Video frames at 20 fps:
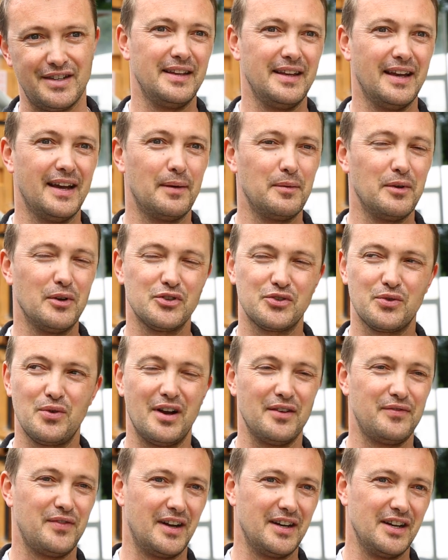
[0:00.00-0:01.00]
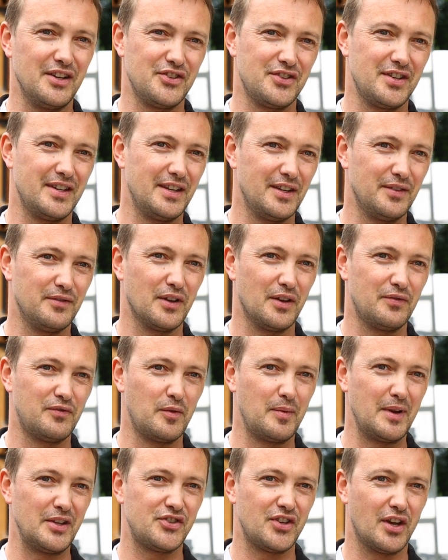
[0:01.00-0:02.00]
Yeah, I mean, it was quite funny seeing
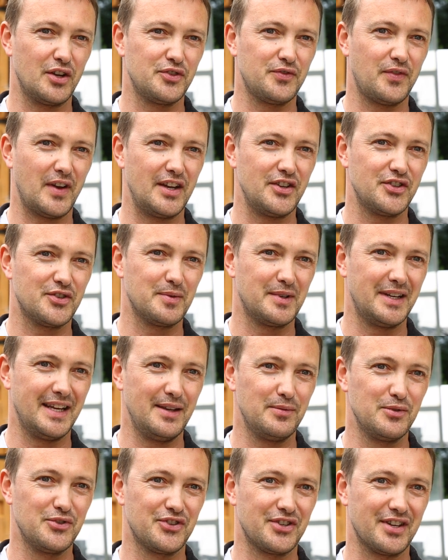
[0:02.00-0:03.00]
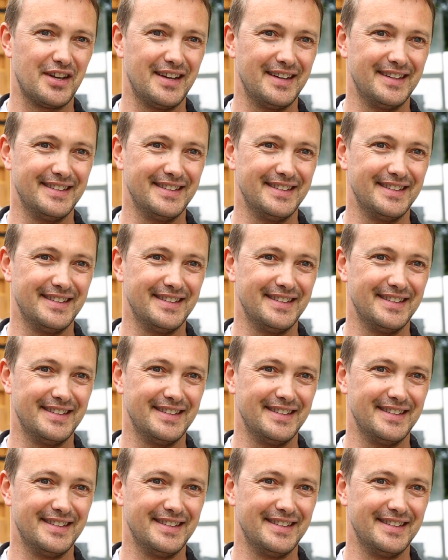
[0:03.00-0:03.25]
Fabrizio's face. I mean, he was